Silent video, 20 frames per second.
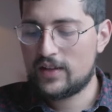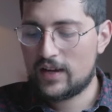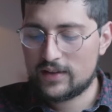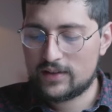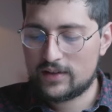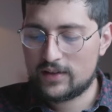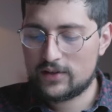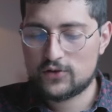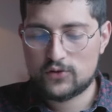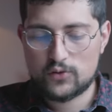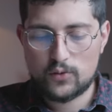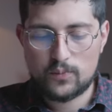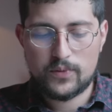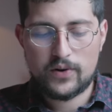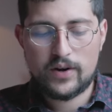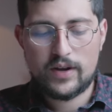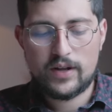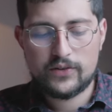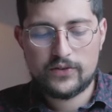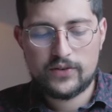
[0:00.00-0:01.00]
not the
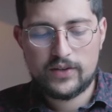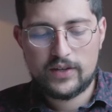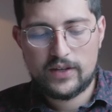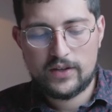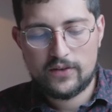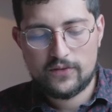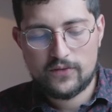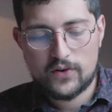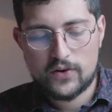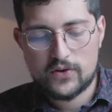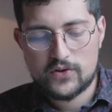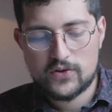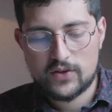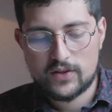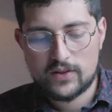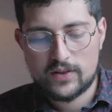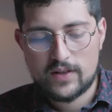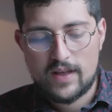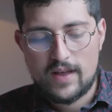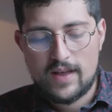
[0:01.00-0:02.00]
super LTE
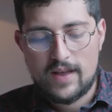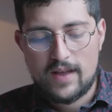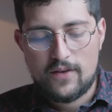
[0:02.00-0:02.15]
version.